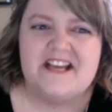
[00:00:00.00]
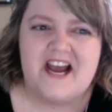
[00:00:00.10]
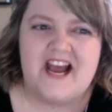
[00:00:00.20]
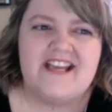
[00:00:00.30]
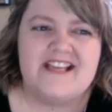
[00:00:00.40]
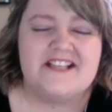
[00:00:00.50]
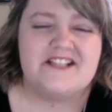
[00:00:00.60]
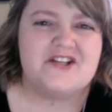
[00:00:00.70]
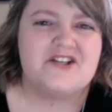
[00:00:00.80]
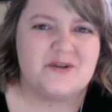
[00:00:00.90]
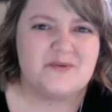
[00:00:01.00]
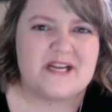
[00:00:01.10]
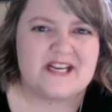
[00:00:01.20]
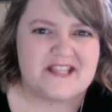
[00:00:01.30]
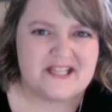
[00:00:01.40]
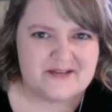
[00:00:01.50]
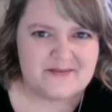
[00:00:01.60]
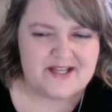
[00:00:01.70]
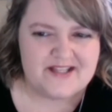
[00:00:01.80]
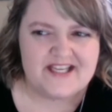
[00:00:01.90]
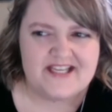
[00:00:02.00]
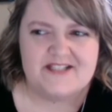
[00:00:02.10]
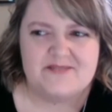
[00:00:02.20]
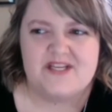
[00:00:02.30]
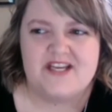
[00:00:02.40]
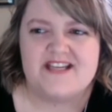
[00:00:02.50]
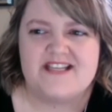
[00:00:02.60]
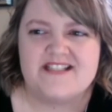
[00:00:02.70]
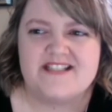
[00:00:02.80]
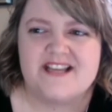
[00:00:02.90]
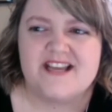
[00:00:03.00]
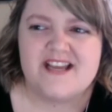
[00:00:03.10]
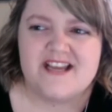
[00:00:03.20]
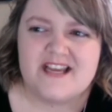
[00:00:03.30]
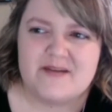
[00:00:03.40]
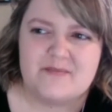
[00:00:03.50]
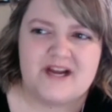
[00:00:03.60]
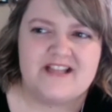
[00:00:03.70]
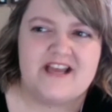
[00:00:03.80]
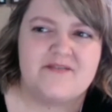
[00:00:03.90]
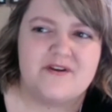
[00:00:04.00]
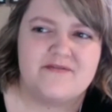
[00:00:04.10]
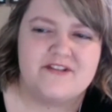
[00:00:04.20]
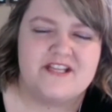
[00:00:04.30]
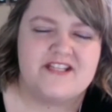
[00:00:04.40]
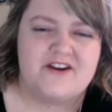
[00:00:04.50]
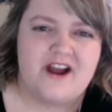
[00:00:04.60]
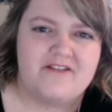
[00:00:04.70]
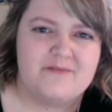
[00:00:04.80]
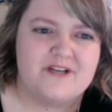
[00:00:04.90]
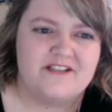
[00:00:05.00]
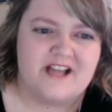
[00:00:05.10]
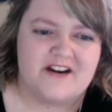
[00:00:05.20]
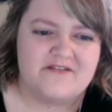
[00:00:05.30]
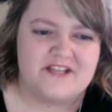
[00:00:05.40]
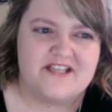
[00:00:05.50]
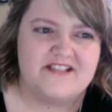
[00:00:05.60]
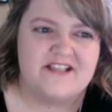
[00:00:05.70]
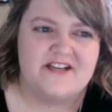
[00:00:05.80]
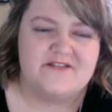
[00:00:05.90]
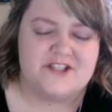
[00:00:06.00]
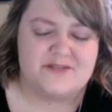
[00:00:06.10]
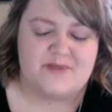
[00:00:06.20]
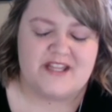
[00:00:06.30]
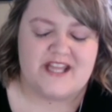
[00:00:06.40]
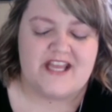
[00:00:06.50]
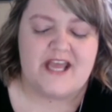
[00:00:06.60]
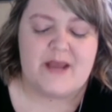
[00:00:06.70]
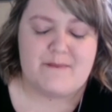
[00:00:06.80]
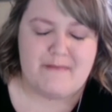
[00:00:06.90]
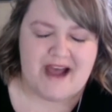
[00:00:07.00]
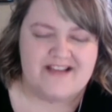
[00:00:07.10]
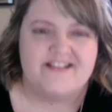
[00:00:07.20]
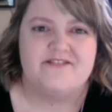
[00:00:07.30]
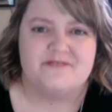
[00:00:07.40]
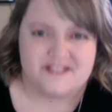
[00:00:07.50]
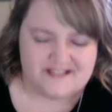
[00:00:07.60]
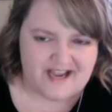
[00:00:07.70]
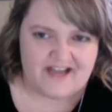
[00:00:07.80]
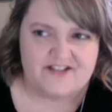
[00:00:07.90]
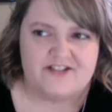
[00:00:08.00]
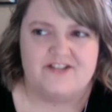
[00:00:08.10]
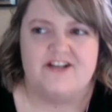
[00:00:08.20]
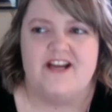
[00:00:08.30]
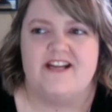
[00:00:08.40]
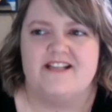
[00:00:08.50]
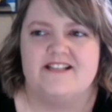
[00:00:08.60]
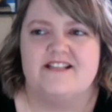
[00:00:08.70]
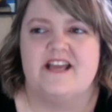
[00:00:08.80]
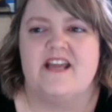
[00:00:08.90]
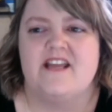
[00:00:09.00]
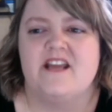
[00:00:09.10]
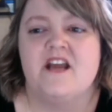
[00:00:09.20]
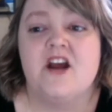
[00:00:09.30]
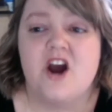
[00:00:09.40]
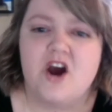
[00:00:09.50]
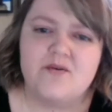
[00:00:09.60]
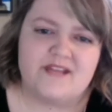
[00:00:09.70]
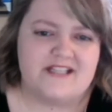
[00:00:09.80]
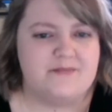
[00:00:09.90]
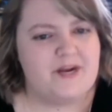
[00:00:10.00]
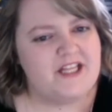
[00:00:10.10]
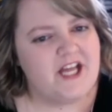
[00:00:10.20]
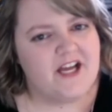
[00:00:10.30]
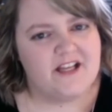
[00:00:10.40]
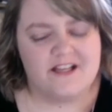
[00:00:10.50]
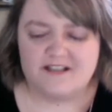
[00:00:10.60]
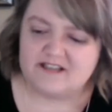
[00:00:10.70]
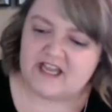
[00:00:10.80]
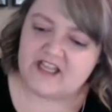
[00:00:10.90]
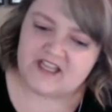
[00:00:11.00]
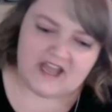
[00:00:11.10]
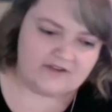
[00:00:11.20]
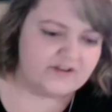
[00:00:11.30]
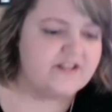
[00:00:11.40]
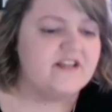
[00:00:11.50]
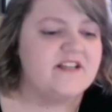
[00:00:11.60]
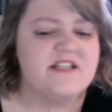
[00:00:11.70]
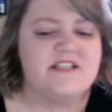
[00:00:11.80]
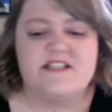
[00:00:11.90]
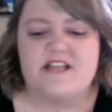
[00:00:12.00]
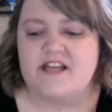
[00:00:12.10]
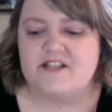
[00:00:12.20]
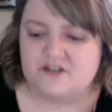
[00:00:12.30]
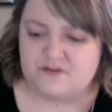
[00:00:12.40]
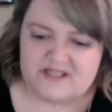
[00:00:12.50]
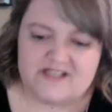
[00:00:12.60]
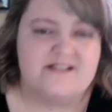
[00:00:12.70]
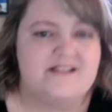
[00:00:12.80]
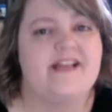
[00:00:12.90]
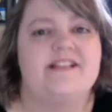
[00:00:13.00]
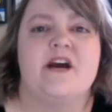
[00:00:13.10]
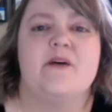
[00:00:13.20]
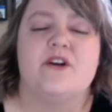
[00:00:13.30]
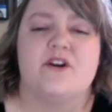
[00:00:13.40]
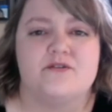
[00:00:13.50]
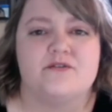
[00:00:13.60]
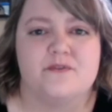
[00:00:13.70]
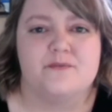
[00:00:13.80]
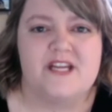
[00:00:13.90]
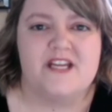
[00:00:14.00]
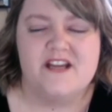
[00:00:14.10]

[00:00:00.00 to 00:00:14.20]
I guess that's a good way to think about things because in my life, I feel like there have been a lot of things that have just been like a massive disaster. And it's like, oh, that's my luck. Like everything is a disaster because that's how it goes for me.